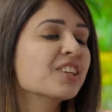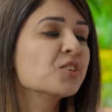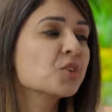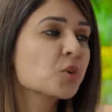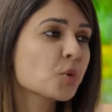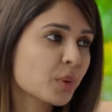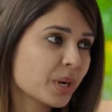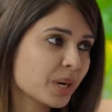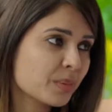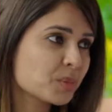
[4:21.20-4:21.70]
you
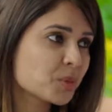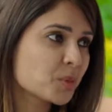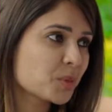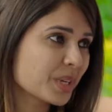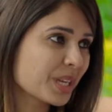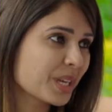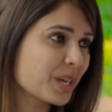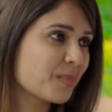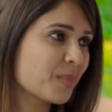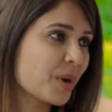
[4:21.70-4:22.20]
know what I'm
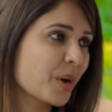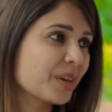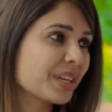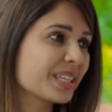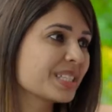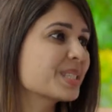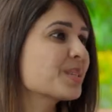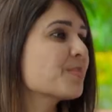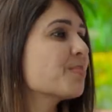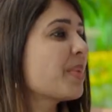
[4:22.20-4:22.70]
talking about.
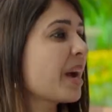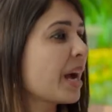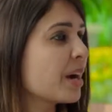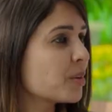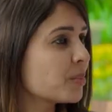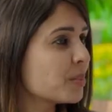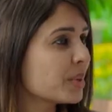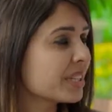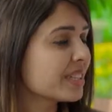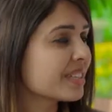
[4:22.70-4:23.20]
It's the
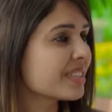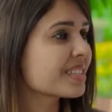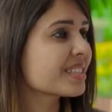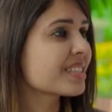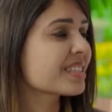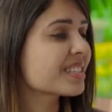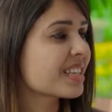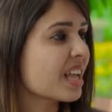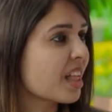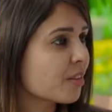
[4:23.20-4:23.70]
parabens,
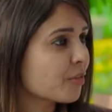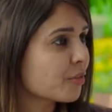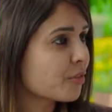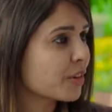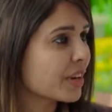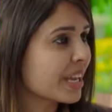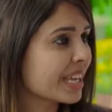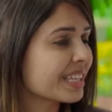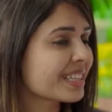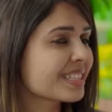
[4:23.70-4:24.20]
the
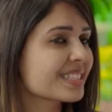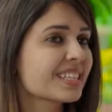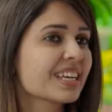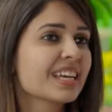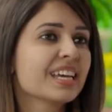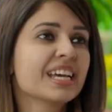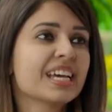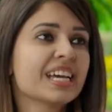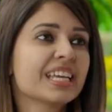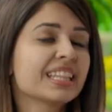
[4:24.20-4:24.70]
sulfates,
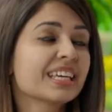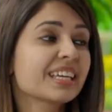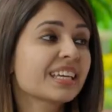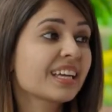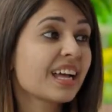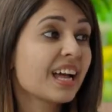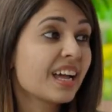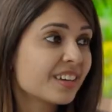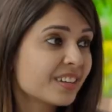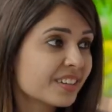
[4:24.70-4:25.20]
the
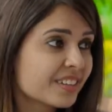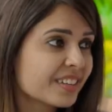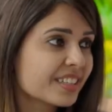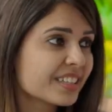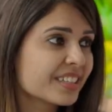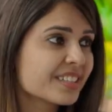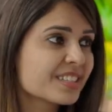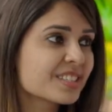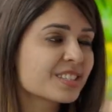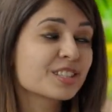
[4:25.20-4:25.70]

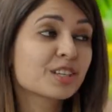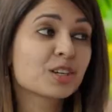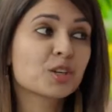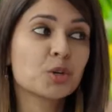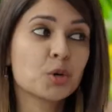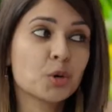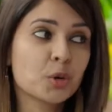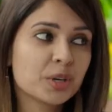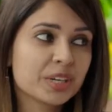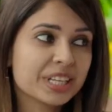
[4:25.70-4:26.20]
colorants, the
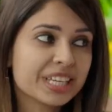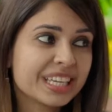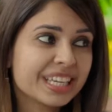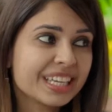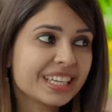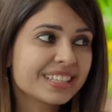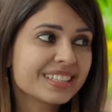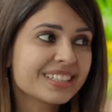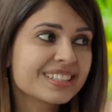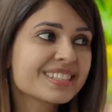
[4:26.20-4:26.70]

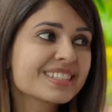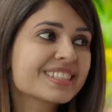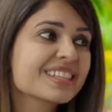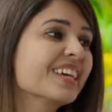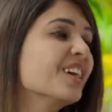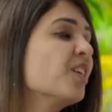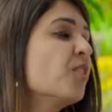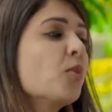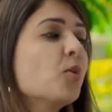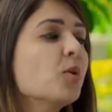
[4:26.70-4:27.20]
chlorines,
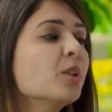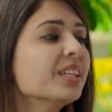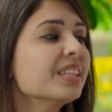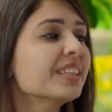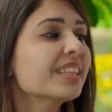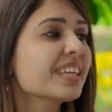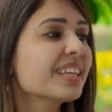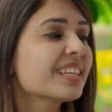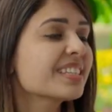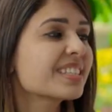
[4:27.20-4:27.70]
all the
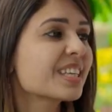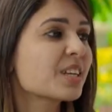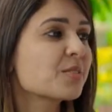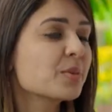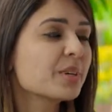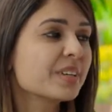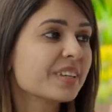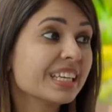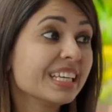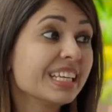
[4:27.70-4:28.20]
things that
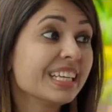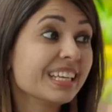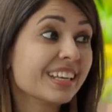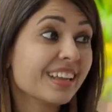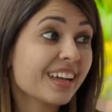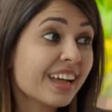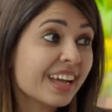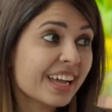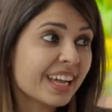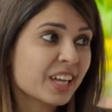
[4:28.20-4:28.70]
we really
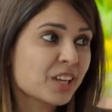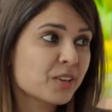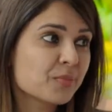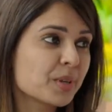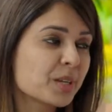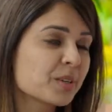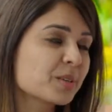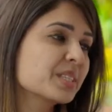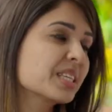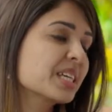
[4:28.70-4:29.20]
like
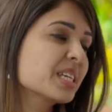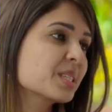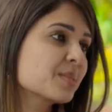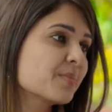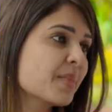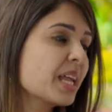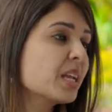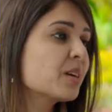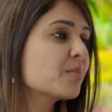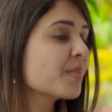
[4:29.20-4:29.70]
because they
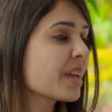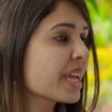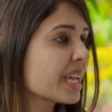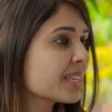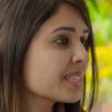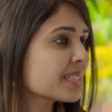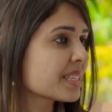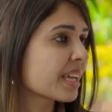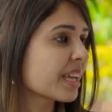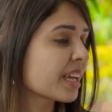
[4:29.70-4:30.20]
smell
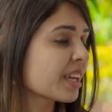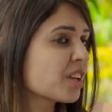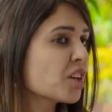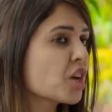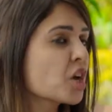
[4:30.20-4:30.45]
amazing.